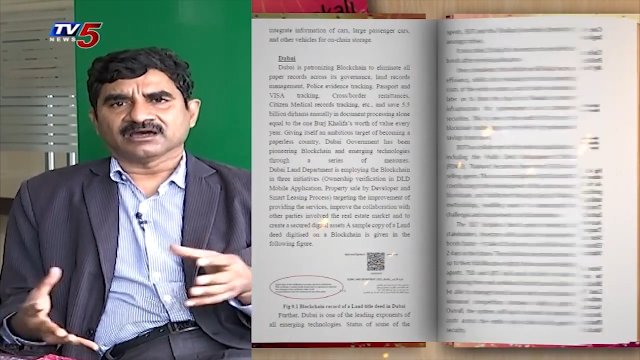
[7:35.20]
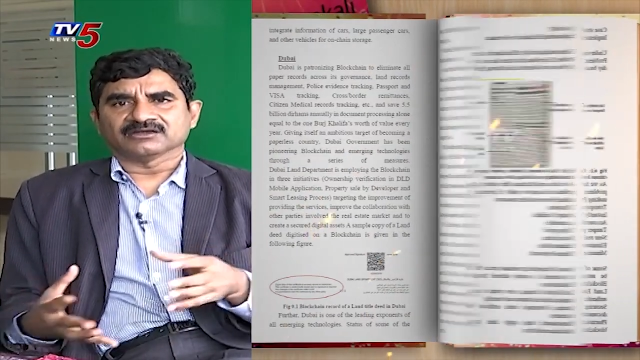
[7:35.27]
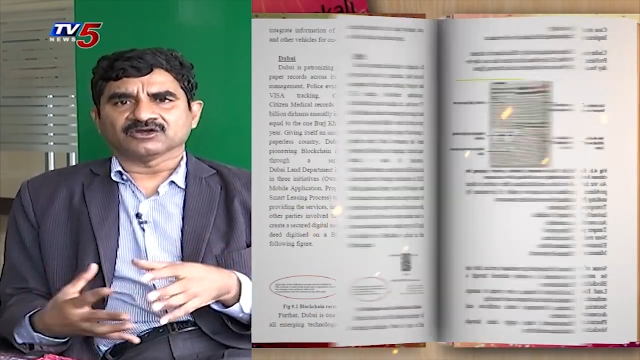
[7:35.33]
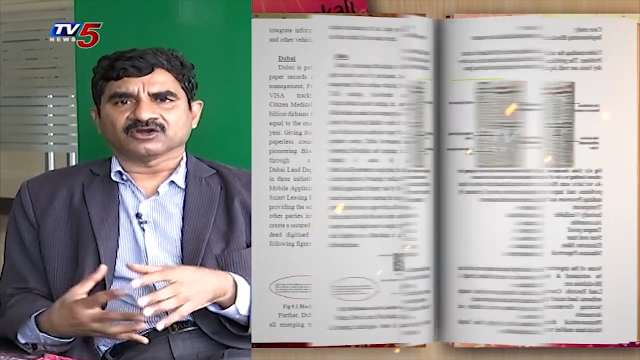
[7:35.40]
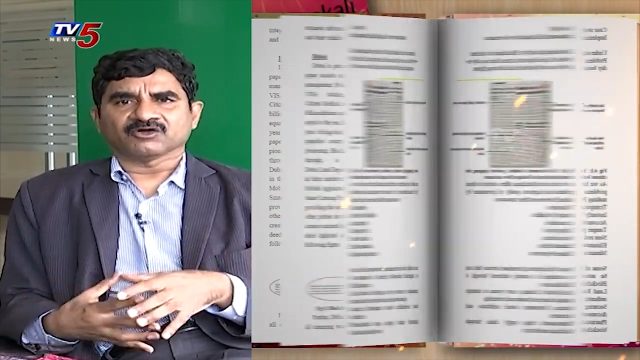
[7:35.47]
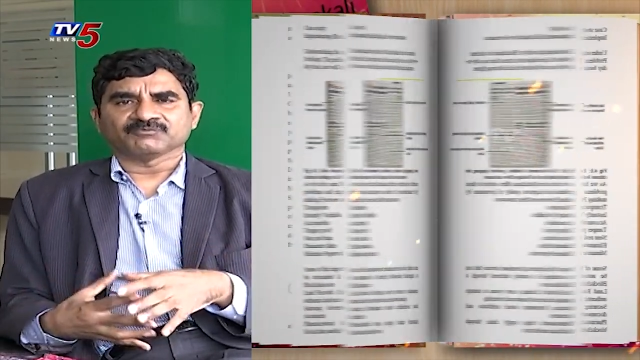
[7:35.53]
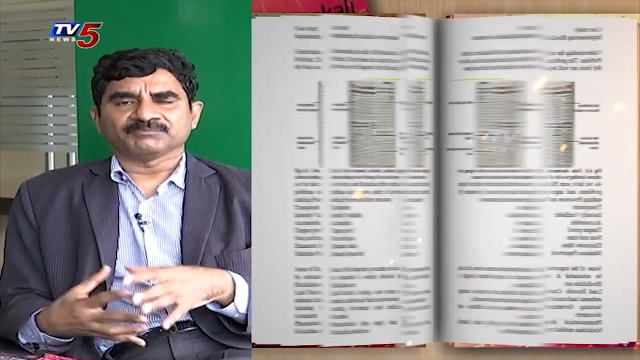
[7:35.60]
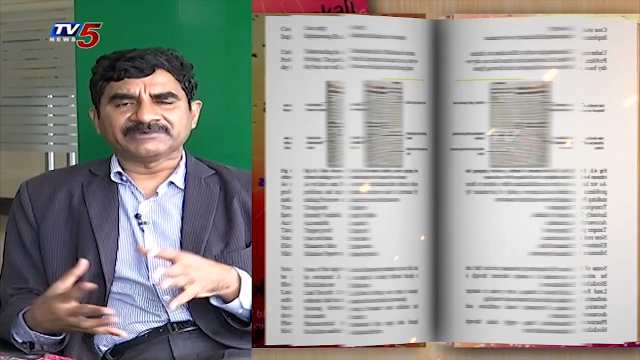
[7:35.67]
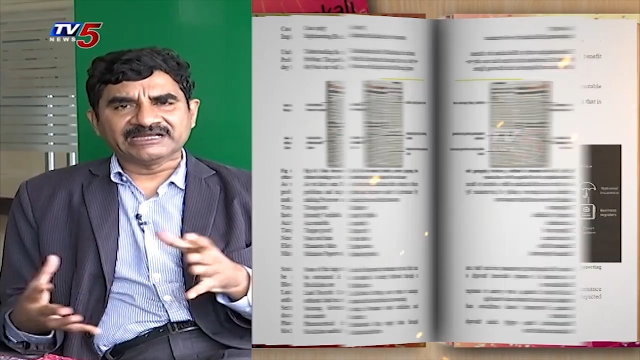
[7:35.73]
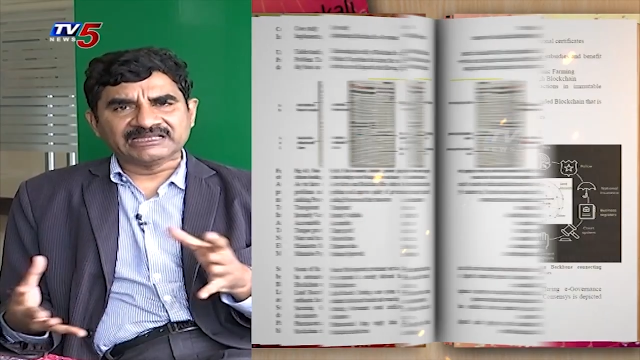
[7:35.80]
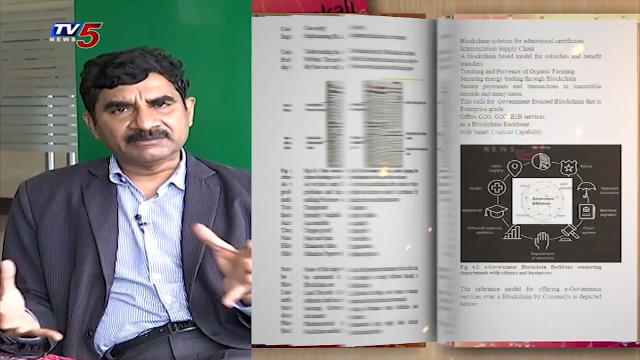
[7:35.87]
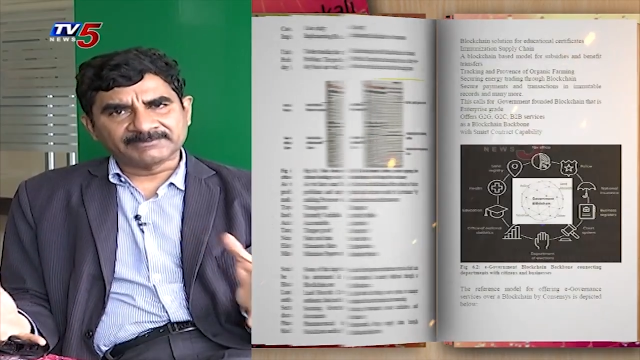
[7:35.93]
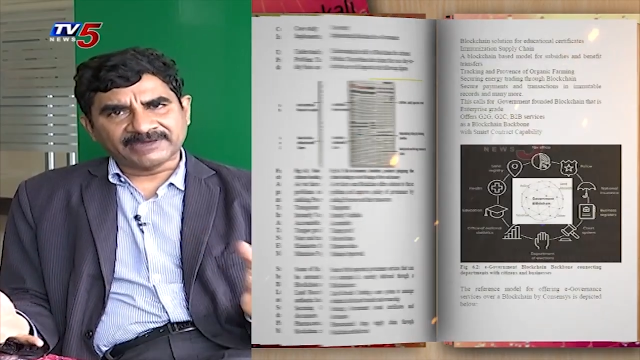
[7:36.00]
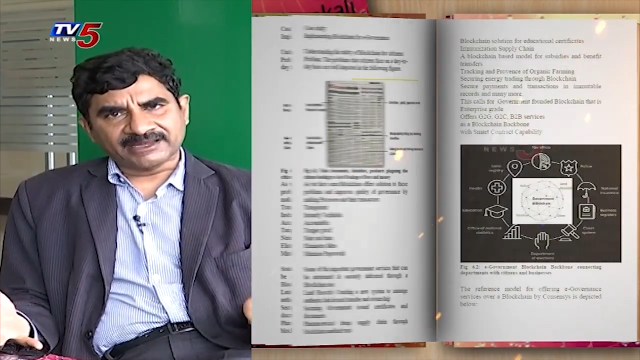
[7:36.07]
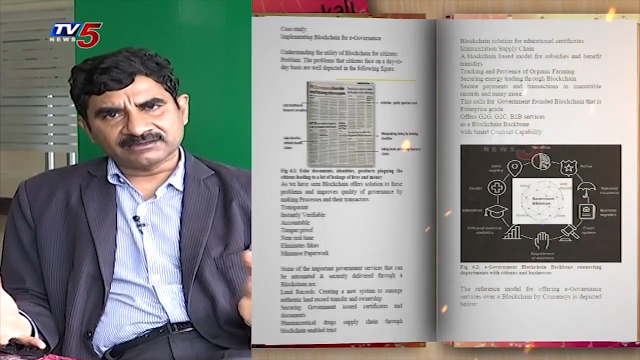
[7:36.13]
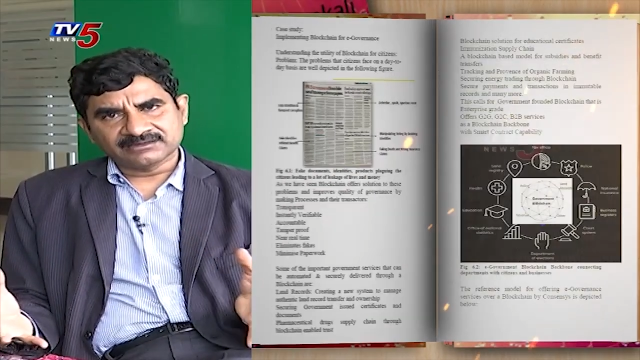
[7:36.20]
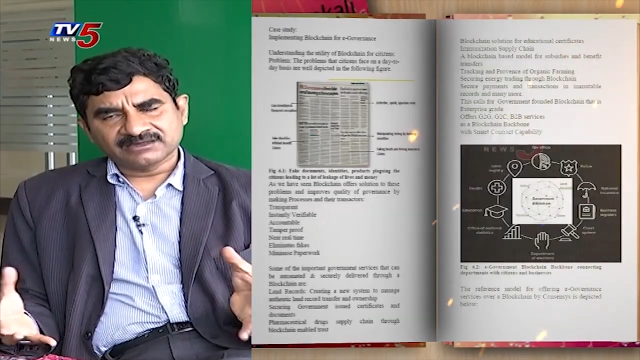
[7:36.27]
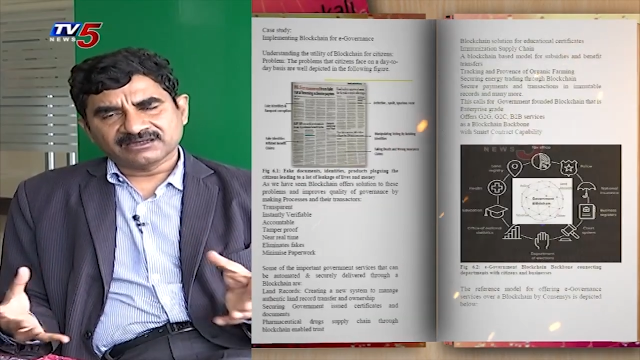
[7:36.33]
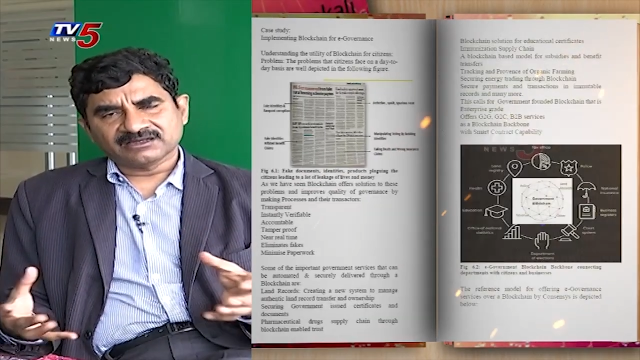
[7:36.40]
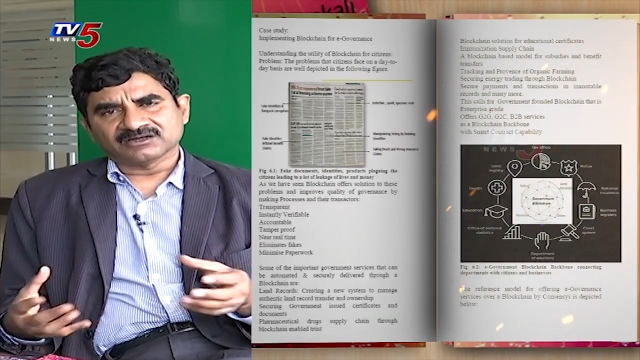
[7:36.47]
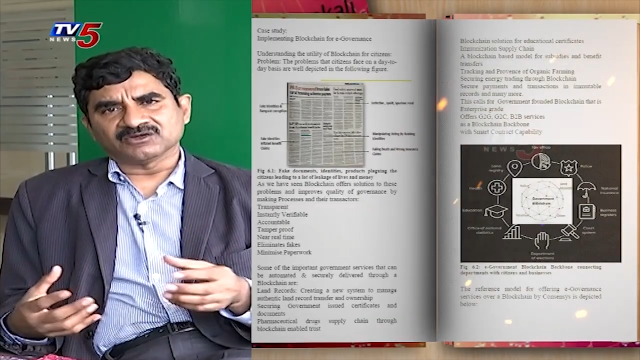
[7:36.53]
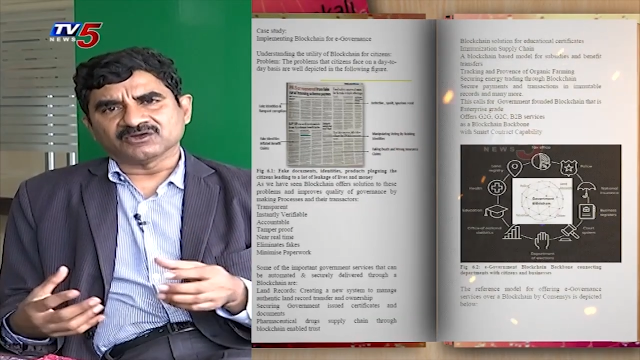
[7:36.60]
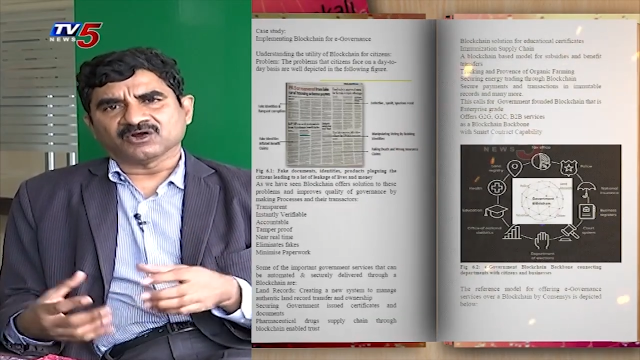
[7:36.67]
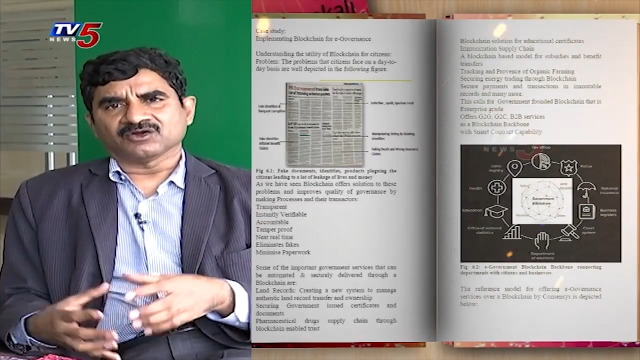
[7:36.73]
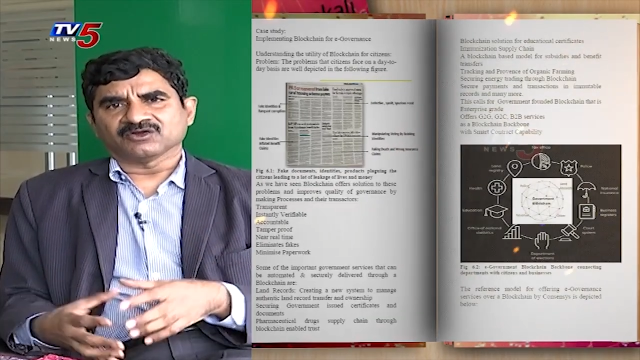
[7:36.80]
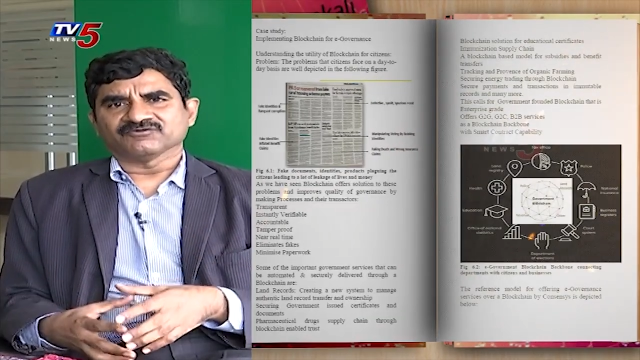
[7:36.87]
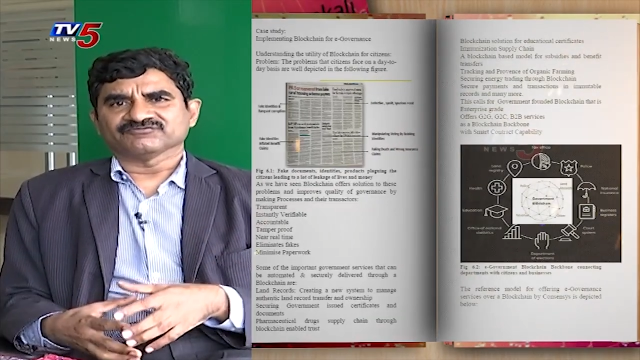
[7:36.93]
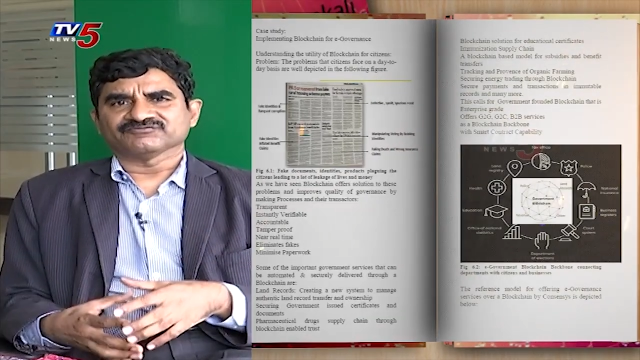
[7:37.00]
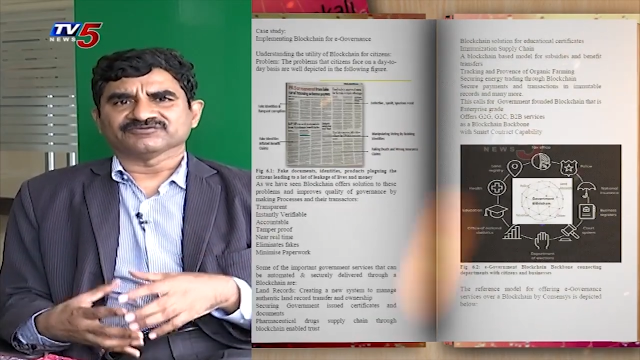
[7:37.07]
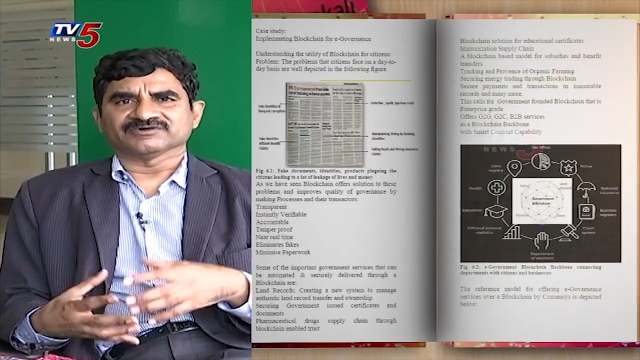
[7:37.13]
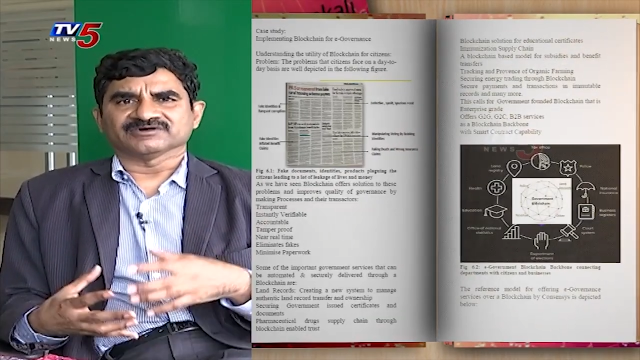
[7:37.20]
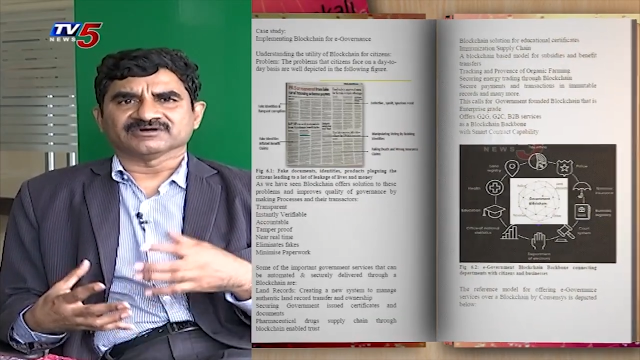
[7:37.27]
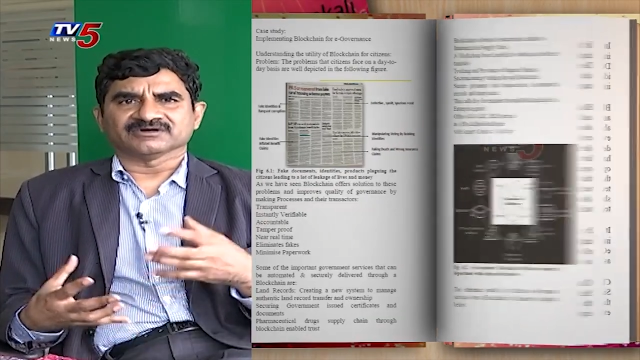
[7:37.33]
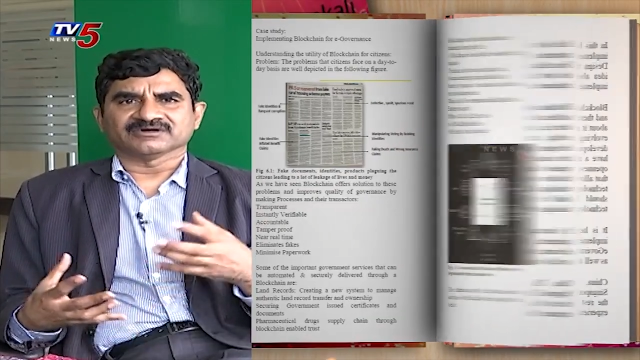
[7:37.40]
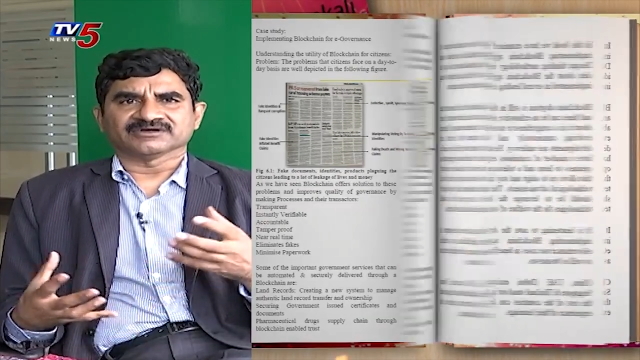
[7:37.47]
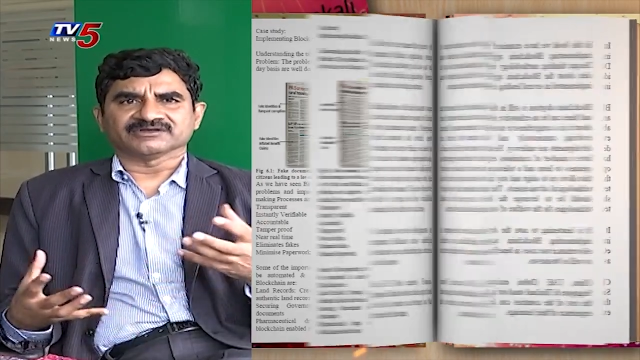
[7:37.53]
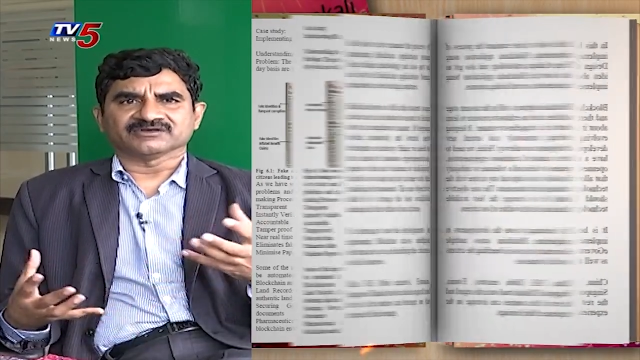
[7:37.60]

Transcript: a lot of middlemen, a lot of uh,